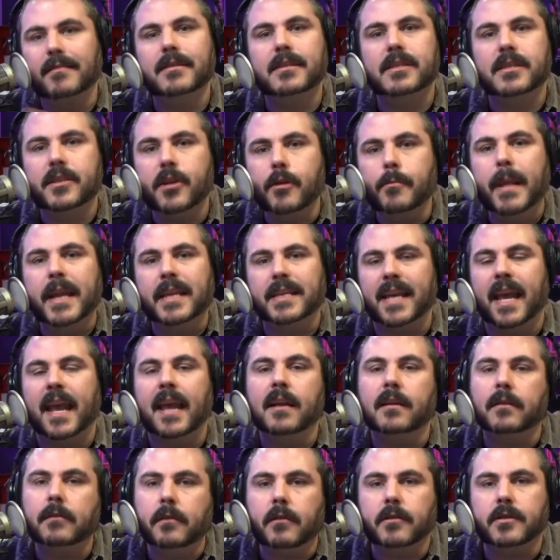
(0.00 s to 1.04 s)
still
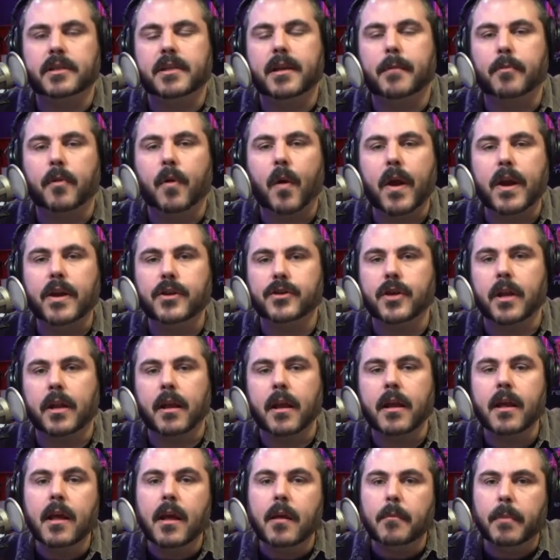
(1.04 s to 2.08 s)
maintain a little
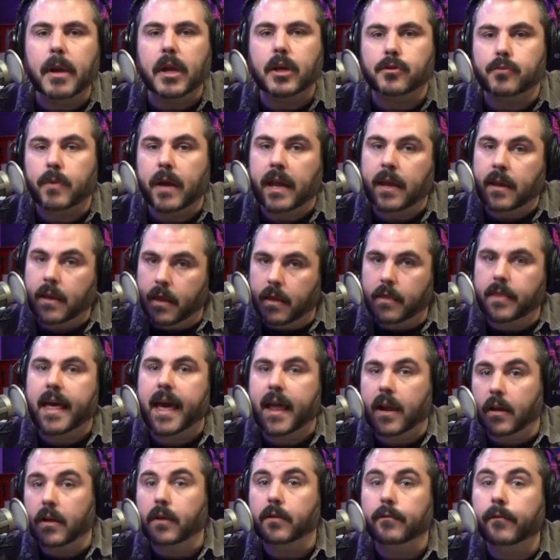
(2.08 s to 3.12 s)
separation between
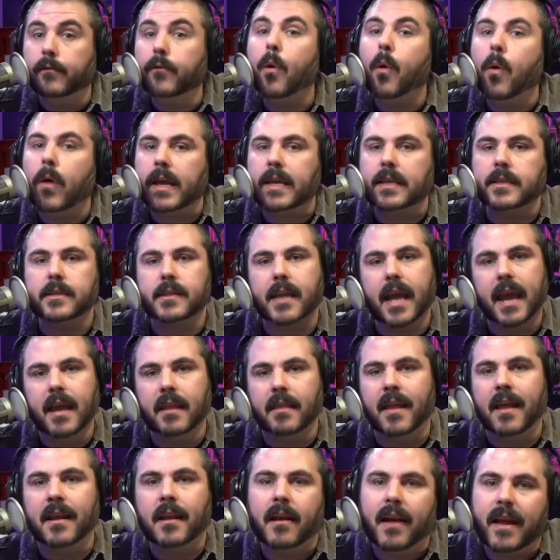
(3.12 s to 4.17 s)
that voice
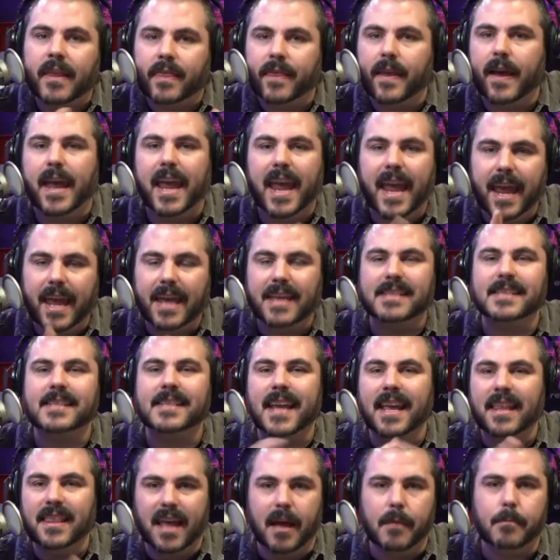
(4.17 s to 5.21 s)
and then like the hiss
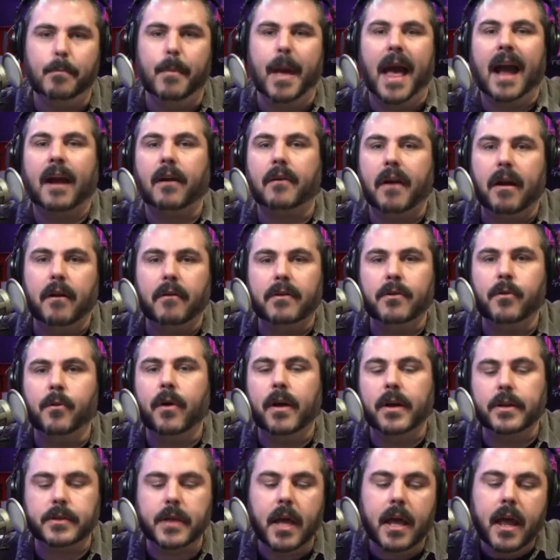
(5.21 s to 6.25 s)
and that background
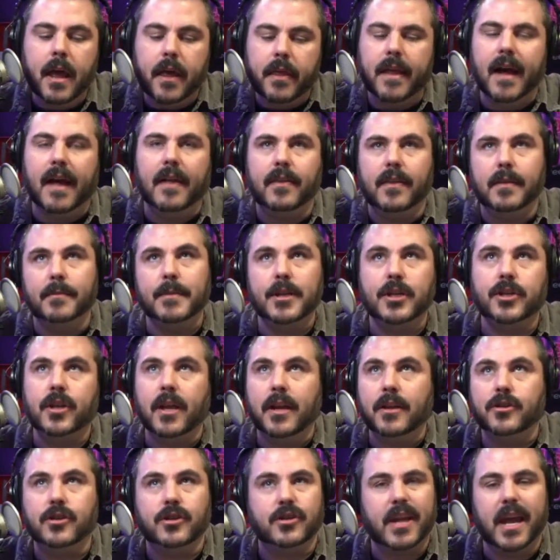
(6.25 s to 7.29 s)
noise that the
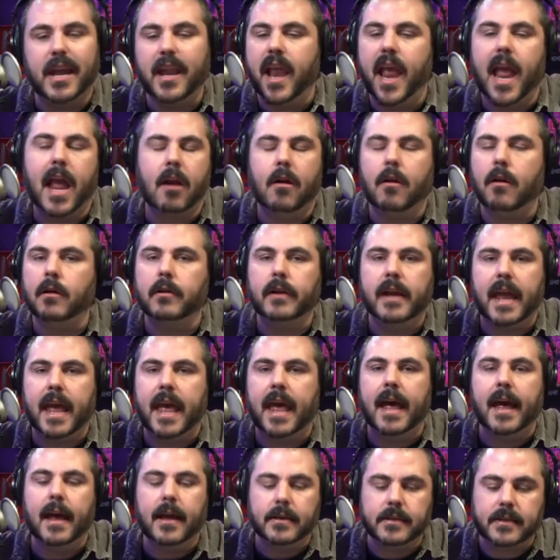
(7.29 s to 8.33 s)
machine just inherently
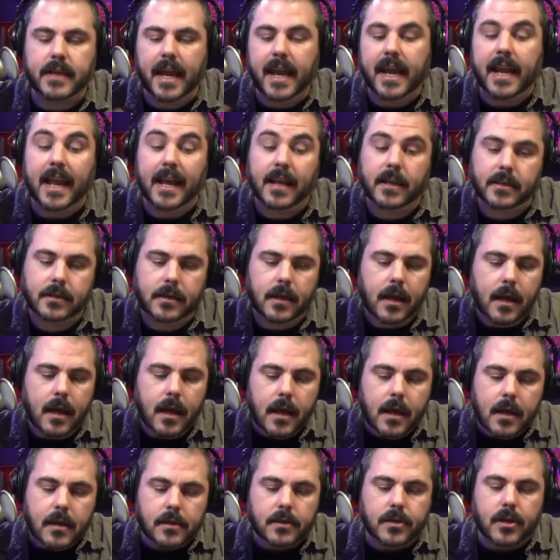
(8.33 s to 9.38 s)
has in it.
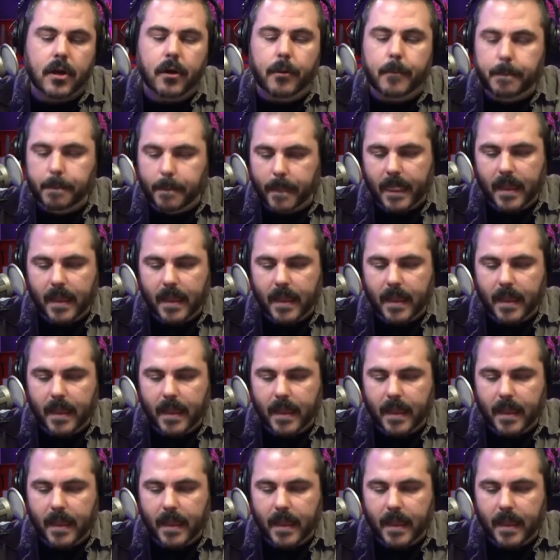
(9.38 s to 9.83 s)
So